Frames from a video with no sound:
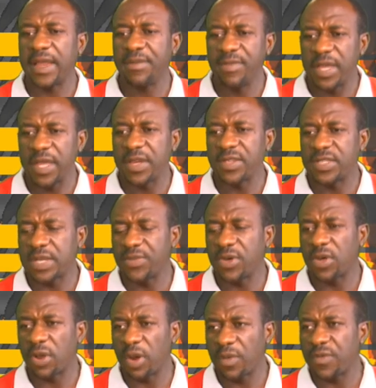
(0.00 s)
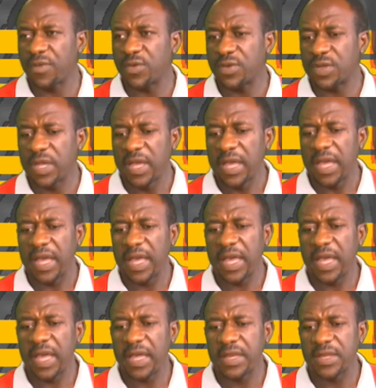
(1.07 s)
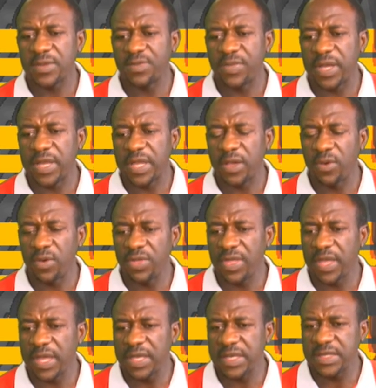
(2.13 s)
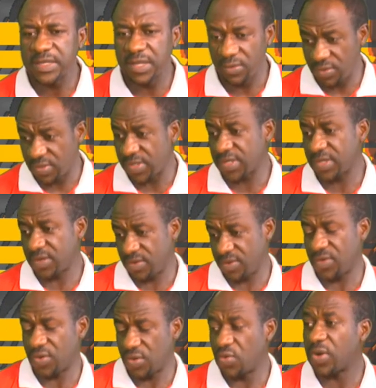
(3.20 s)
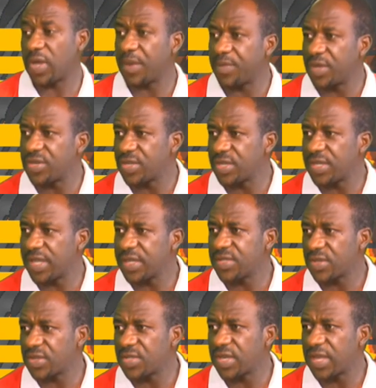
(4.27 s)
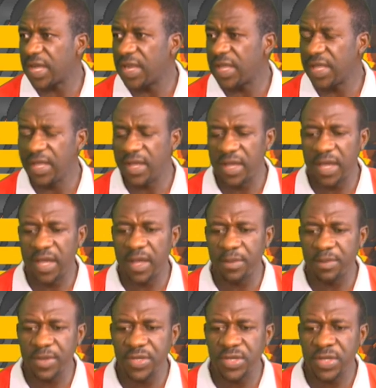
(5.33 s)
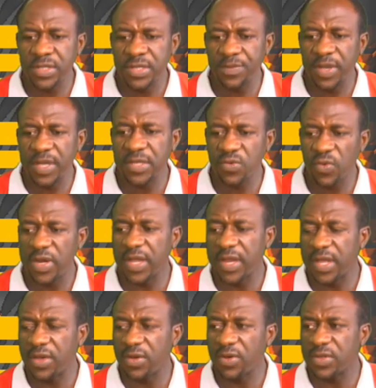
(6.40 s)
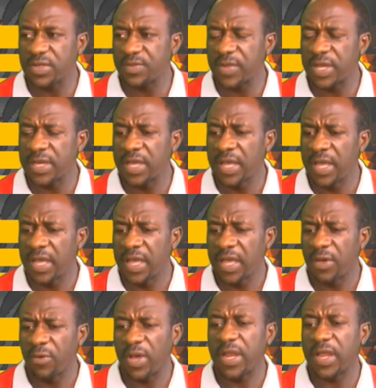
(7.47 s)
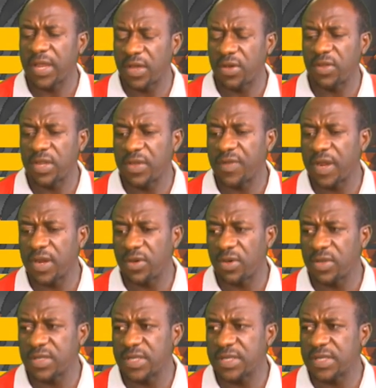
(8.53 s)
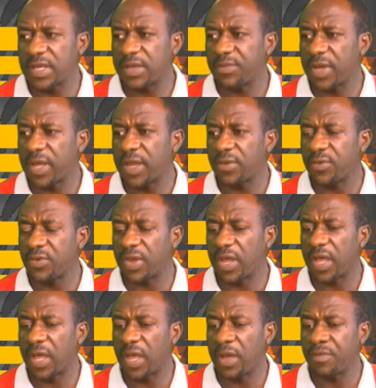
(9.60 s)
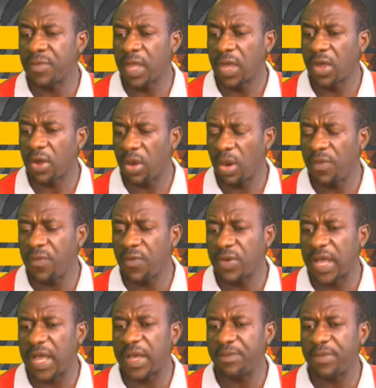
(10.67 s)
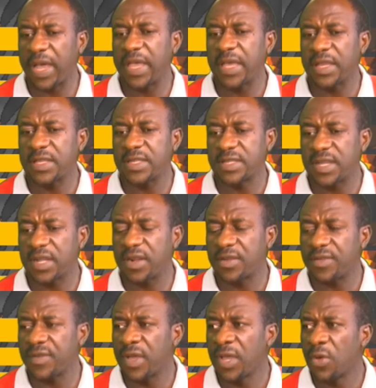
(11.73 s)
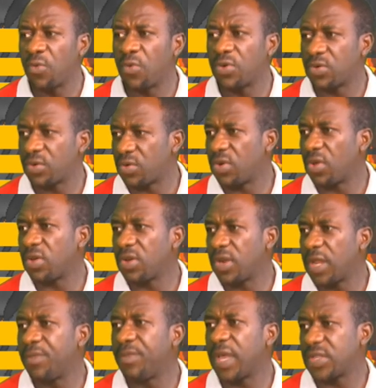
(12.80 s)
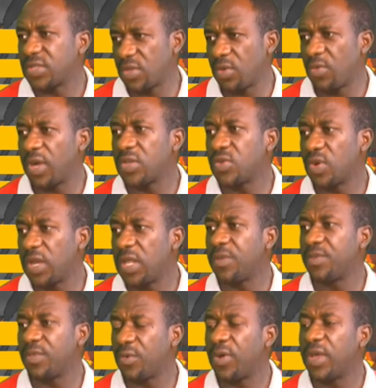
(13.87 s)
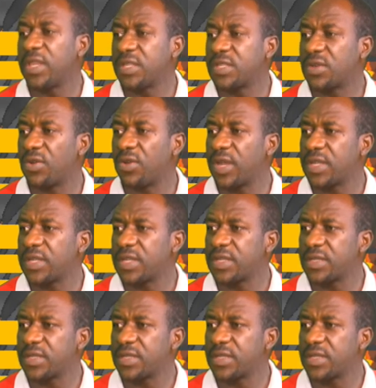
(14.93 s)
may resemble clubfoot. But the good thing is those two can be treated surgically. It just depends what are the causes, but what are the different causes. But clubfoot by itself would not really make someone to limp when it's corrected.